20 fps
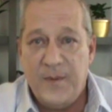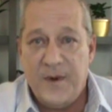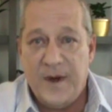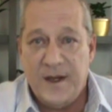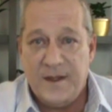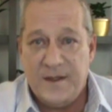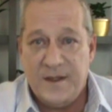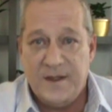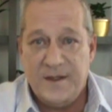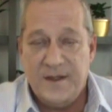
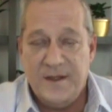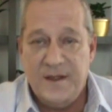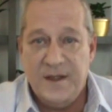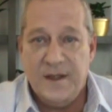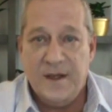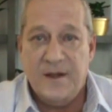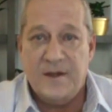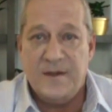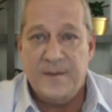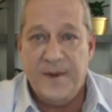process
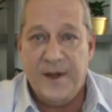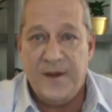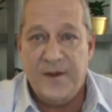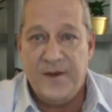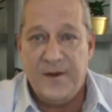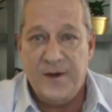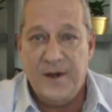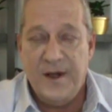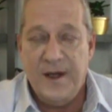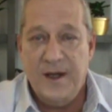until I was
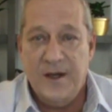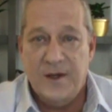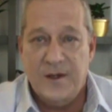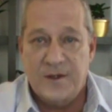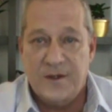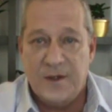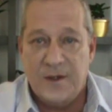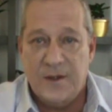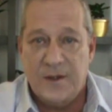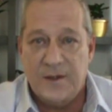about 30
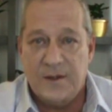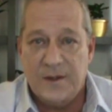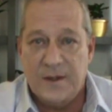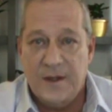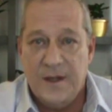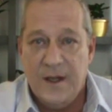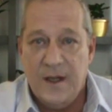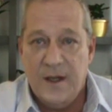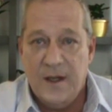years old.